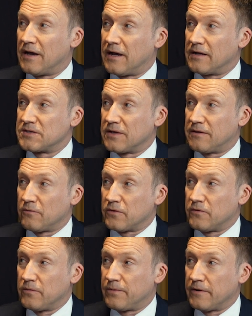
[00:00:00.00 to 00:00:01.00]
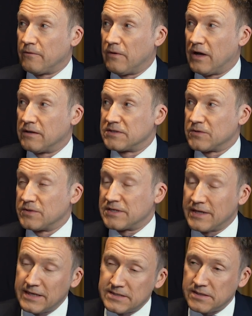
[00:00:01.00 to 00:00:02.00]
Uh, so I think we're doing pretty well. So it's
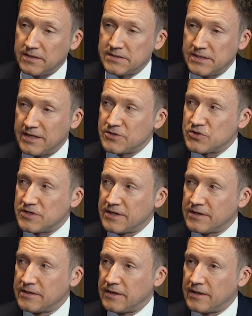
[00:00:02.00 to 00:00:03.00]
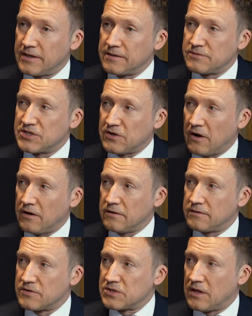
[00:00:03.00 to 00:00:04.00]
an it's it's an interesting uh, start.
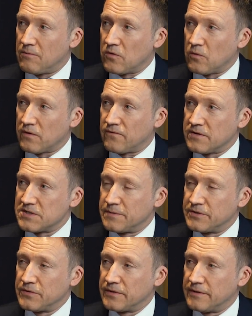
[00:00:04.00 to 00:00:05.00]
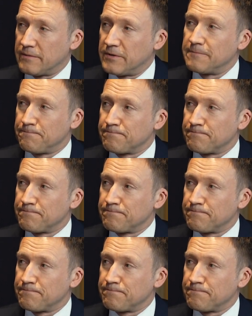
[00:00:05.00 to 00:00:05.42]
There's a lot more work for us to be doing there, but